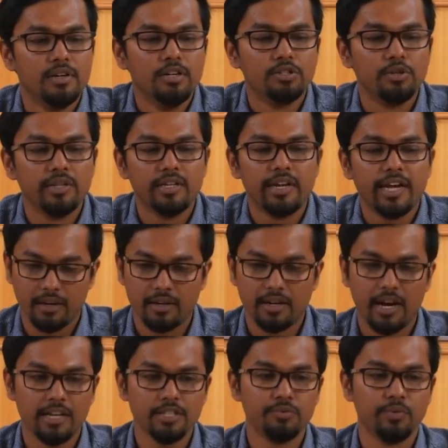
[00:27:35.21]
So in the next
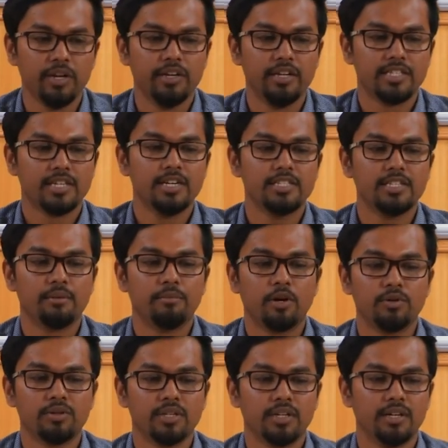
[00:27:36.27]
class, we'll discuss
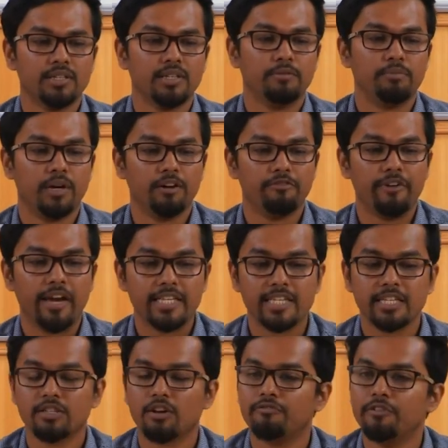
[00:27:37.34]
about uh, the uh,
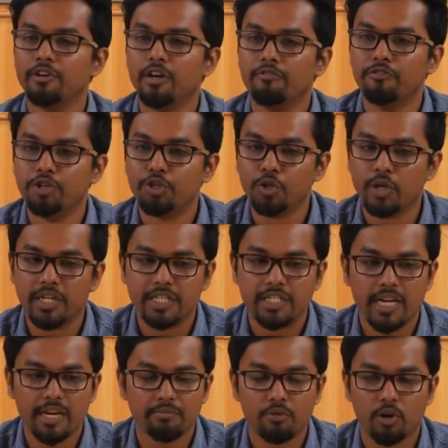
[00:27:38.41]
phases of uh, visual
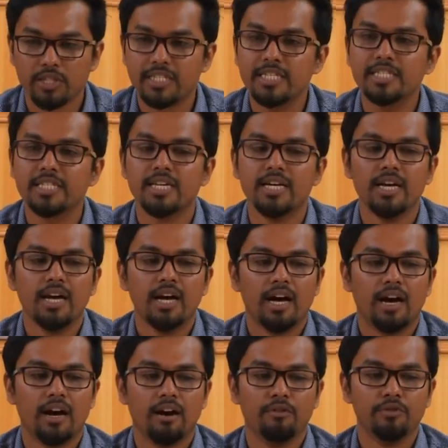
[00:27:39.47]
design process,
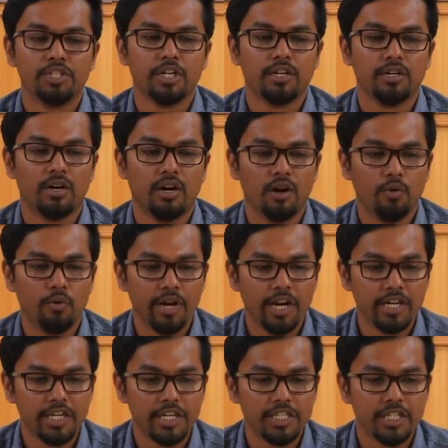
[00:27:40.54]
uh, which are uh,
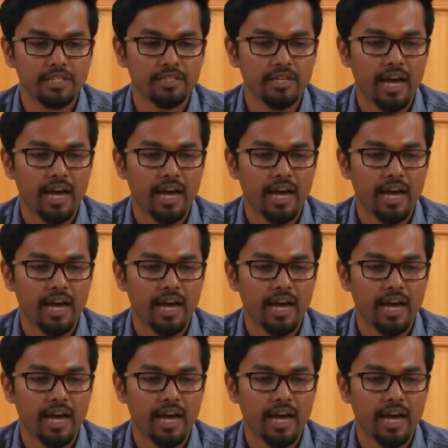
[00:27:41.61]
orientation,